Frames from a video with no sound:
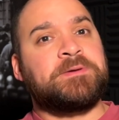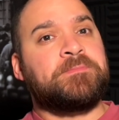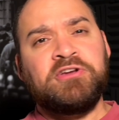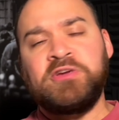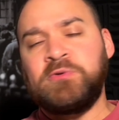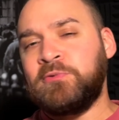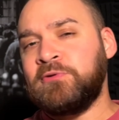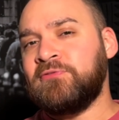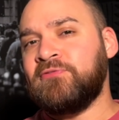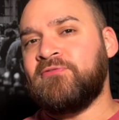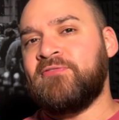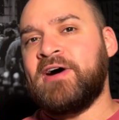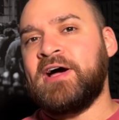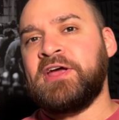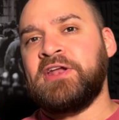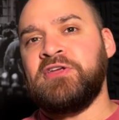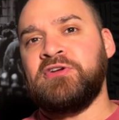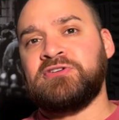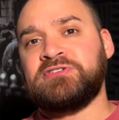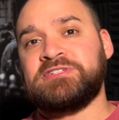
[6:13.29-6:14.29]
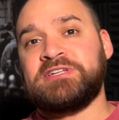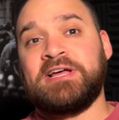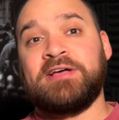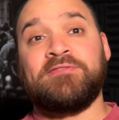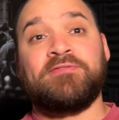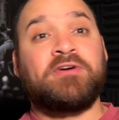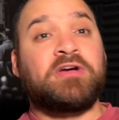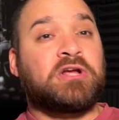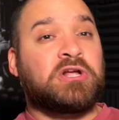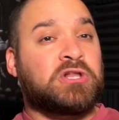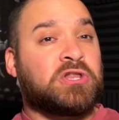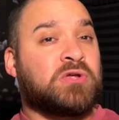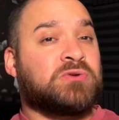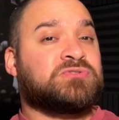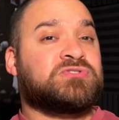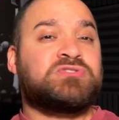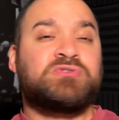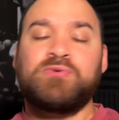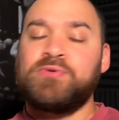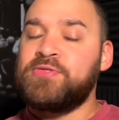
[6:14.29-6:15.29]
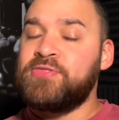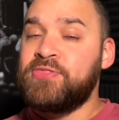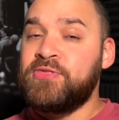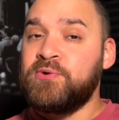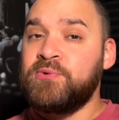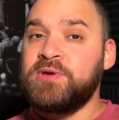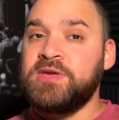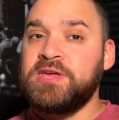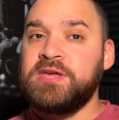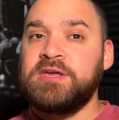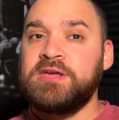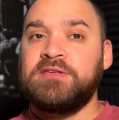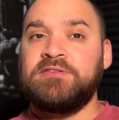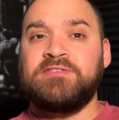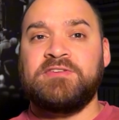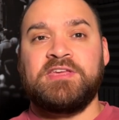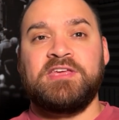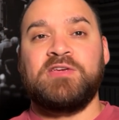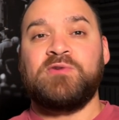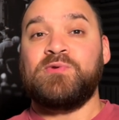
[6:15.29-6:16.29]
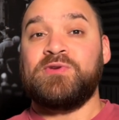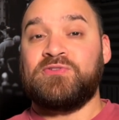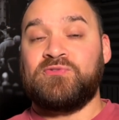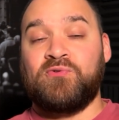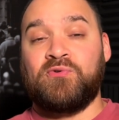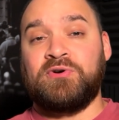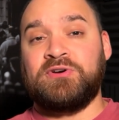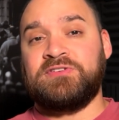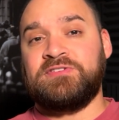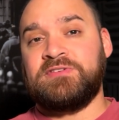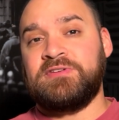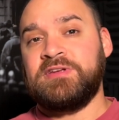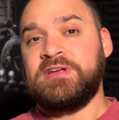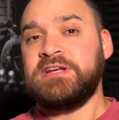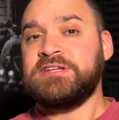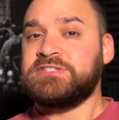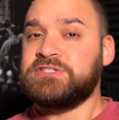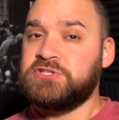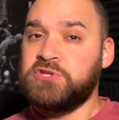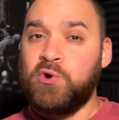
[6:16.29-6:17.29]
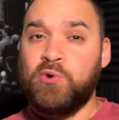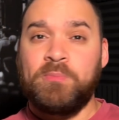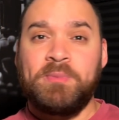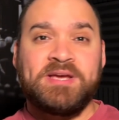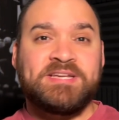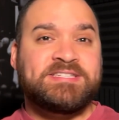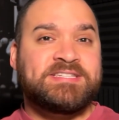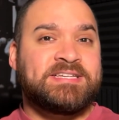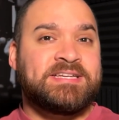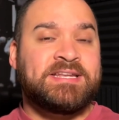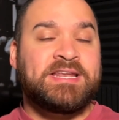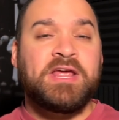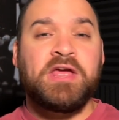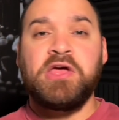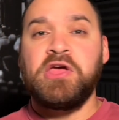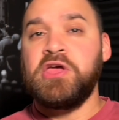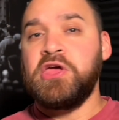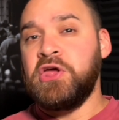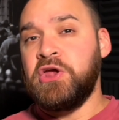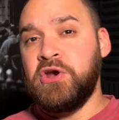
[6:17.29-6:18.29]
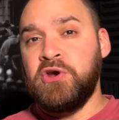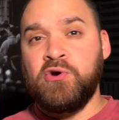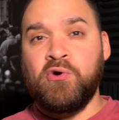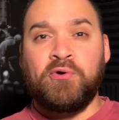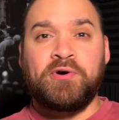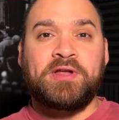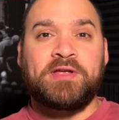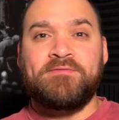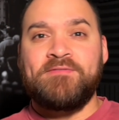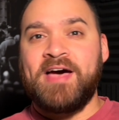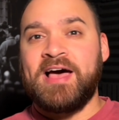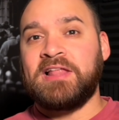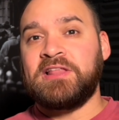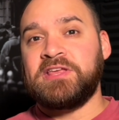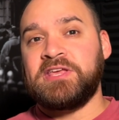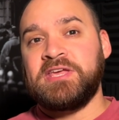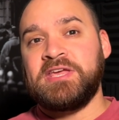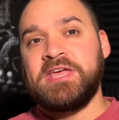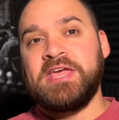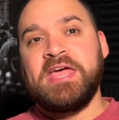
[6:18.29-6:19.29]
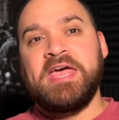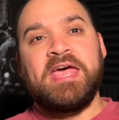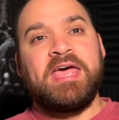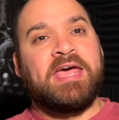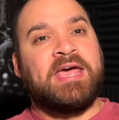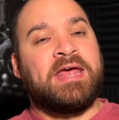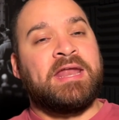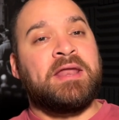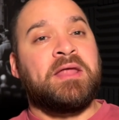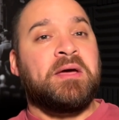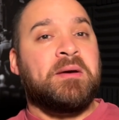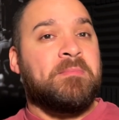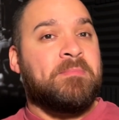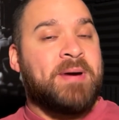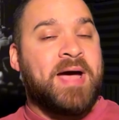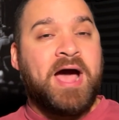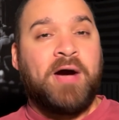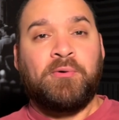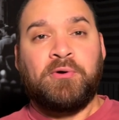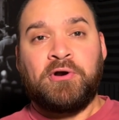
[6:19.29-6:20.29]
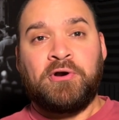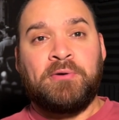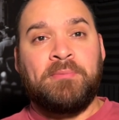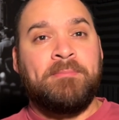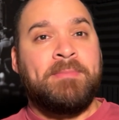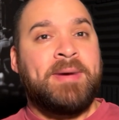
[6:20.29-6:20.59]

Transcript: Here you will find yourself close to 3 ski resorts: Snow Basin, Nordic Valley, and Powder